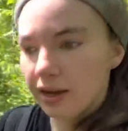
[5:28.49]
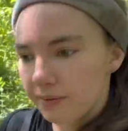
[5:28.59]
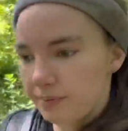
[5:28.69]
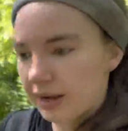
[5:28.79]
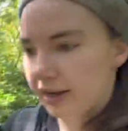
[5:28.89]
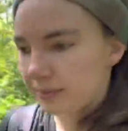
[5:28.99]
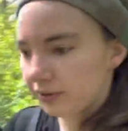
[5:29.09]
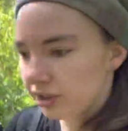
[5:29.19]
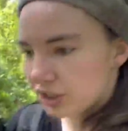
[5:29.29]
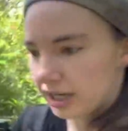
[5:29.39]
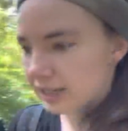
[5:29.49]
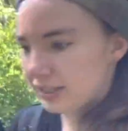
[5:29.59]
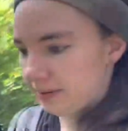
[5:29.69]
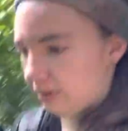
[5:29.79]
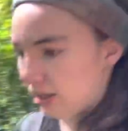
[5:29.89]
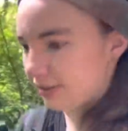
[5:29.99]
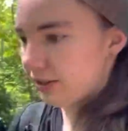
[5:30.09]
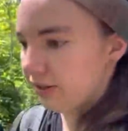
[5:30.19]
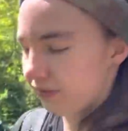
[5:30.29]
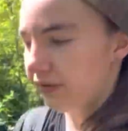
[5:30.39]
But I'm really trying to stay
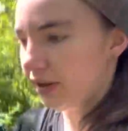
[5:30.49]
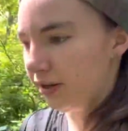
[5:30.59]
positive.